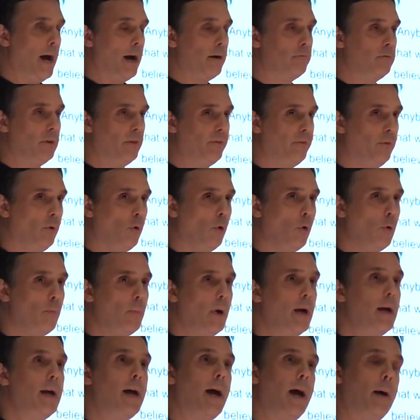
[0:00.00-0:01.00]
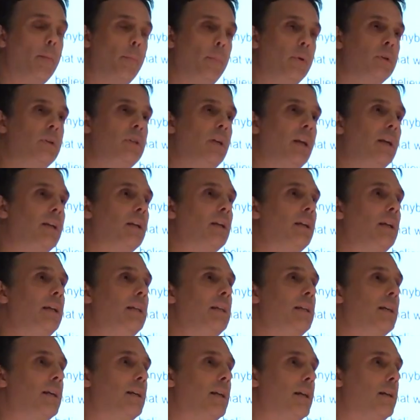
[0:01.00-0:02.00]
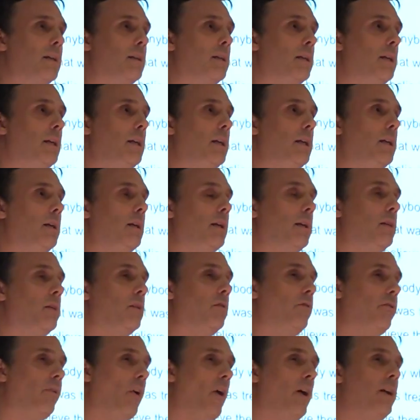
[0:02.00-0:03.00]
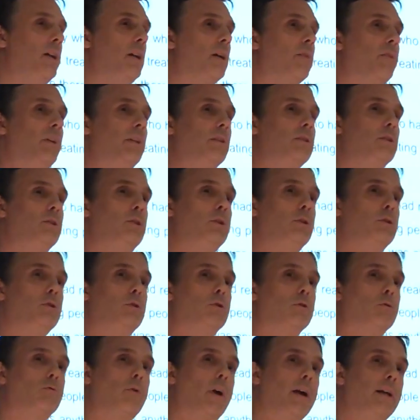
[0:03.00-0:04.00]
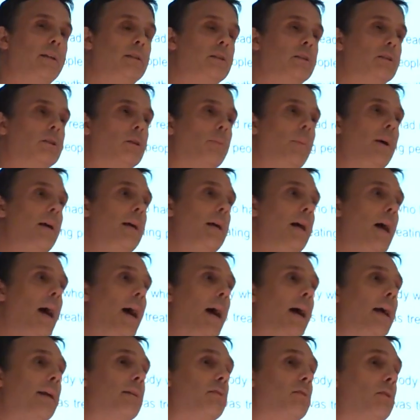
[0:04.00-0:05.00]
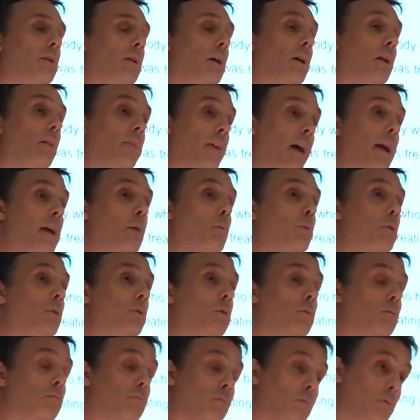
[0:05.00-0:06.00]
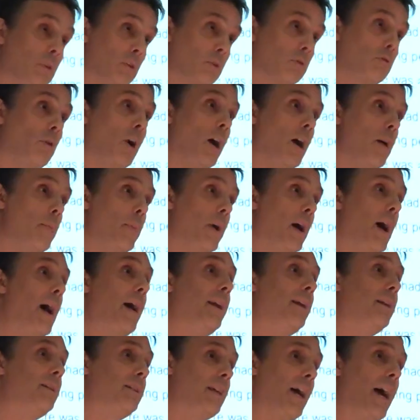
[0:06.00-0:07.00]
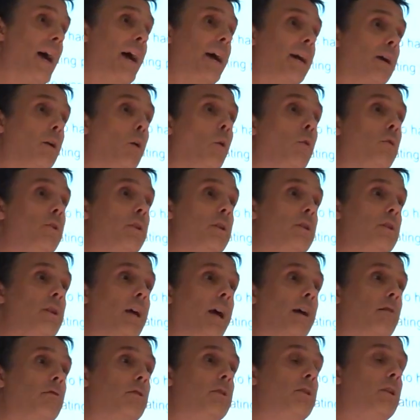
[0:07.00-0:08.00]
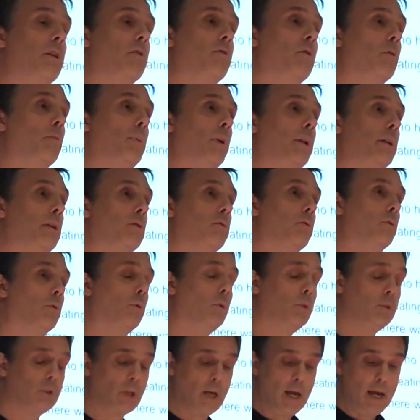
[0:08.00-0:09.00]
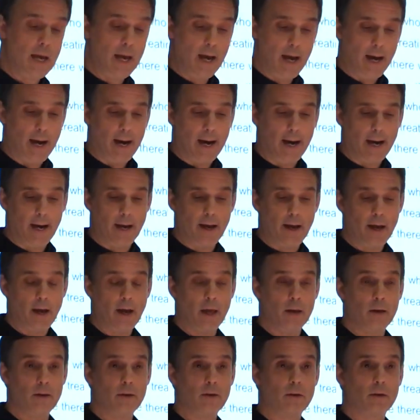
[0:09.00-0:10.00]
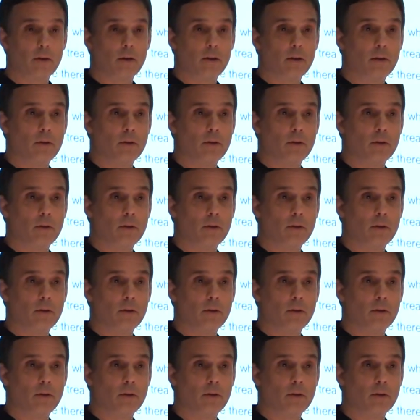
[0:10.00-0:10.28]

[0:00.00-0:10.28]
reform, and particularly the finding of institutional racism, as they would describe it, an attack on the integrity of the police force. And